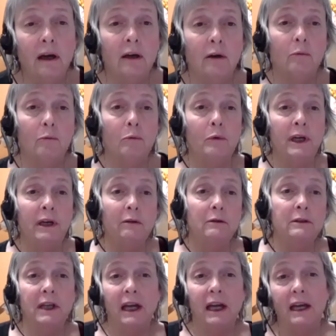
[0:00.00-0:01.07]
we'll
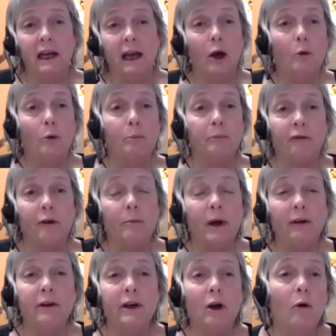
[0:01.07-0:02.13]
take help from
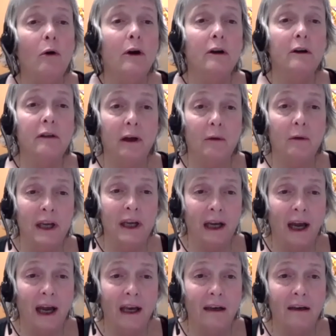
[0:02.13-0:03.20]
every corner that we
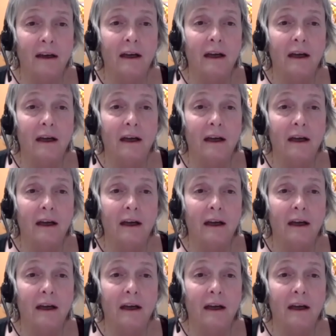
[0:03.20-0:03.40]
can